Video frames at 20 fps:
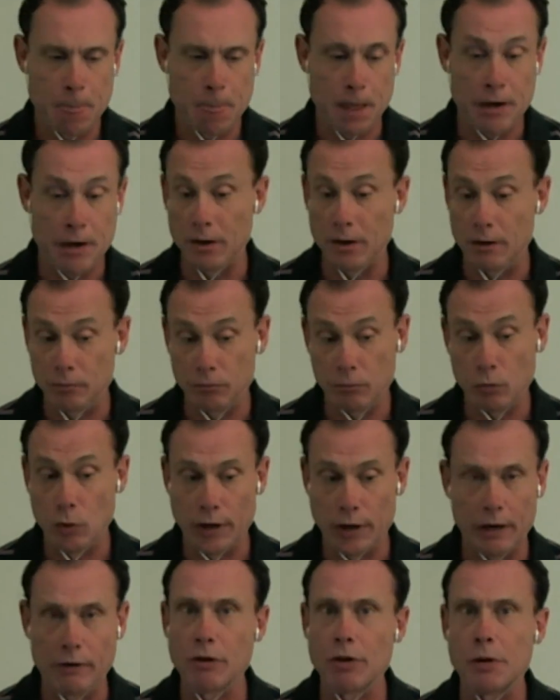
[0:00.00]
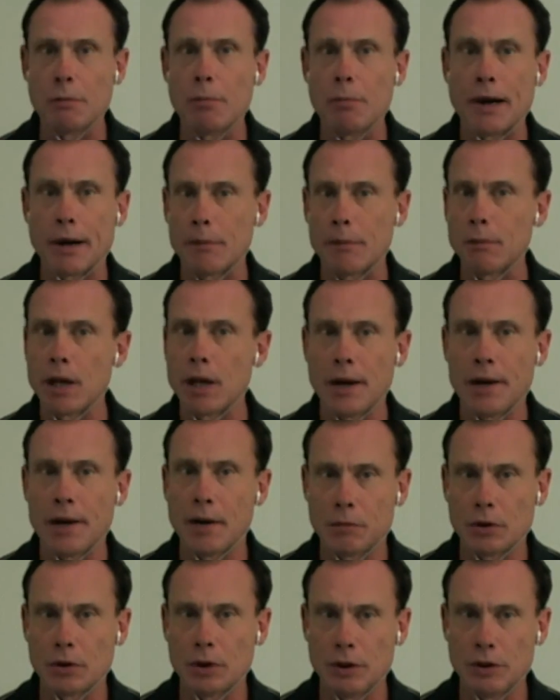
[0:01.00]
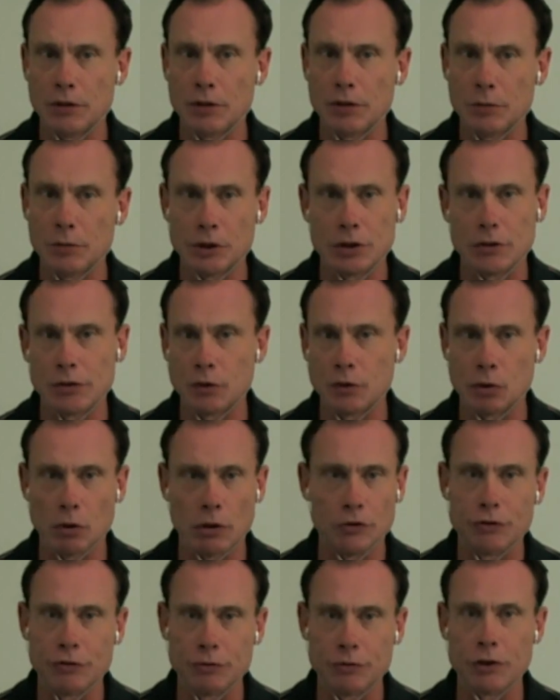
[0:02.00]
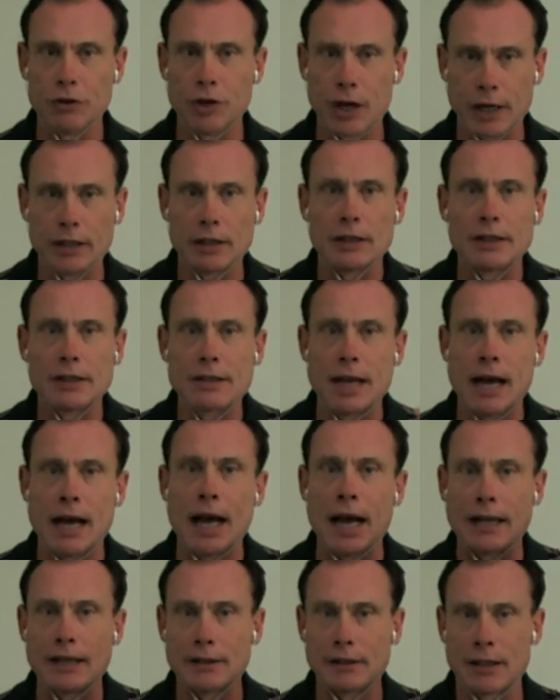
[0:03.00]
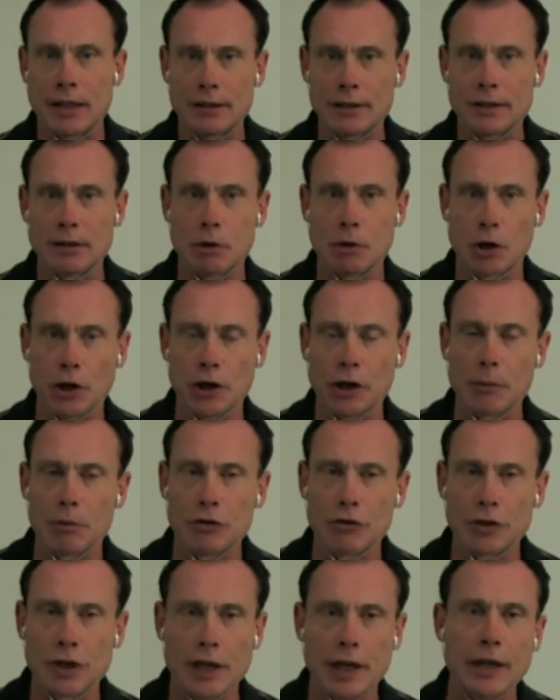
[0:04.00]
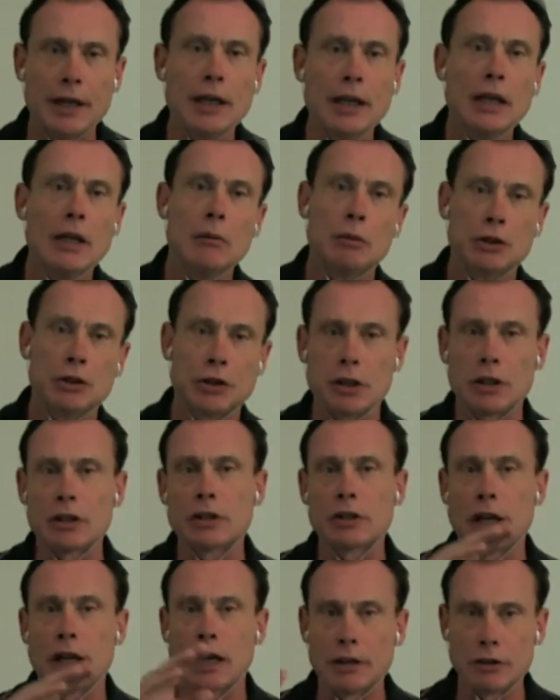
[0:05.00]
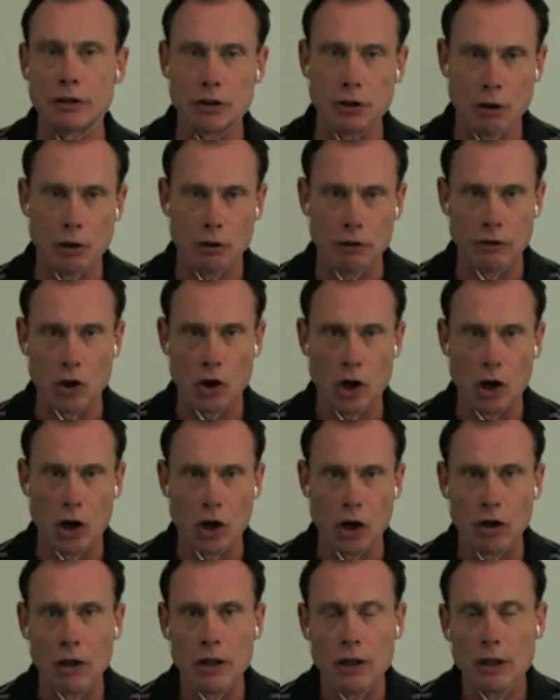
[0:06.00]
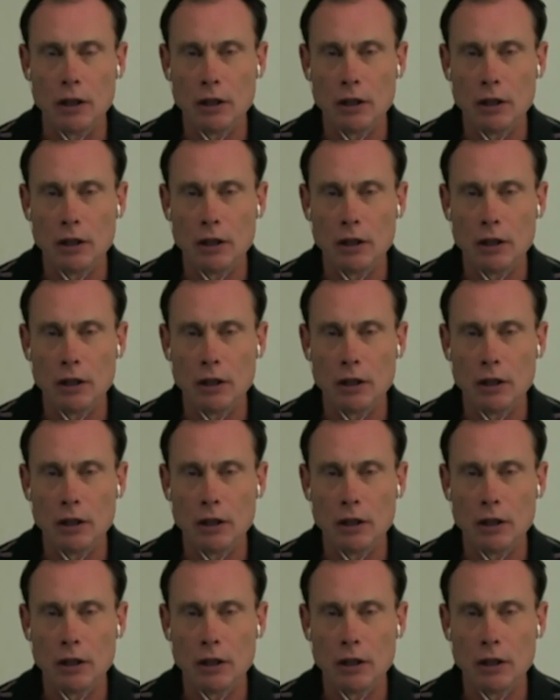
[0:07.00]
and then whatever your bottom line number is, which of course you're not going to tie to content marketing per se, but you're going to tie to the overall